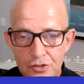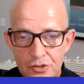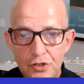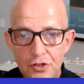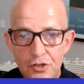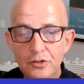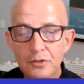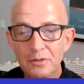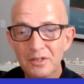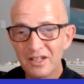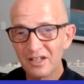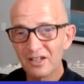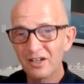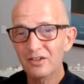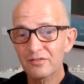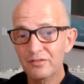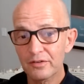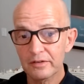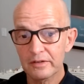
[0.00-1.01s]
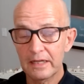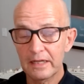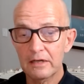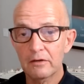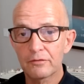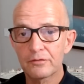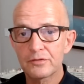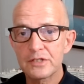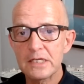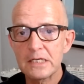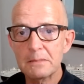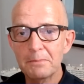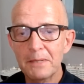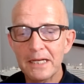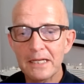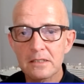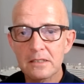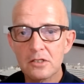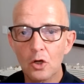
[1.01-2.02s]
So a lot of that obviously
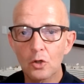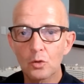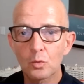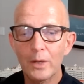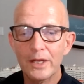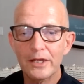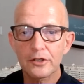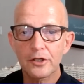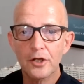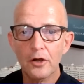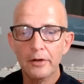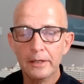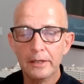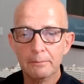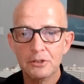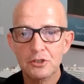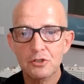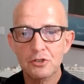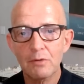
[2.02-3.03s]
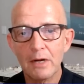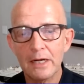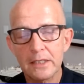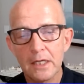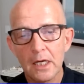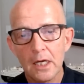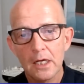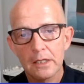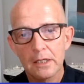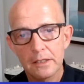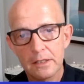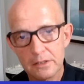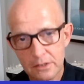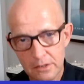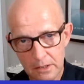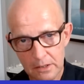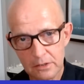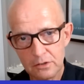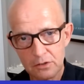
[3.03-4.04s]
depends on where you're going. But you're right.
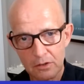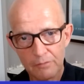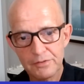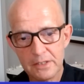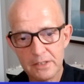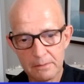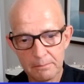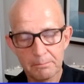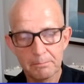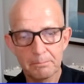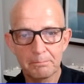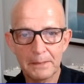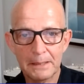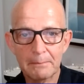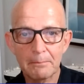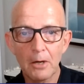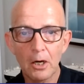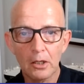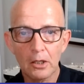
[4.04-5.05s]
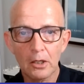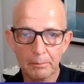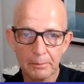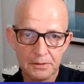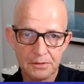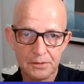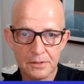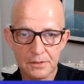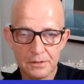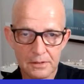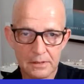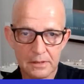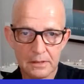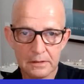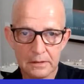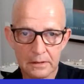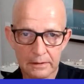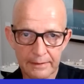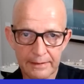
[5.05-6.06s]
there's obviously a big markup because
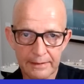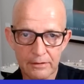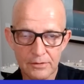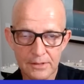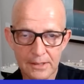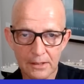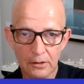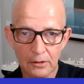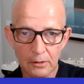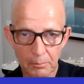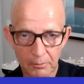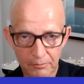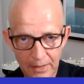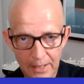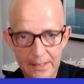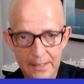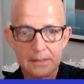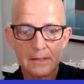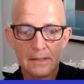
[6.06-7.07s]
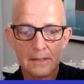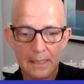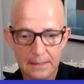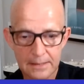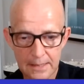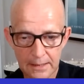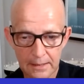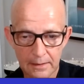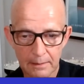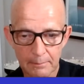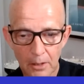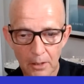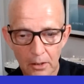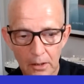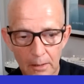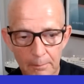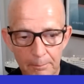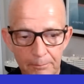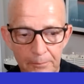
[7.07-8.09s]
they're using local providers and they're taking their
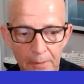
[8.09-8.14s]
markup.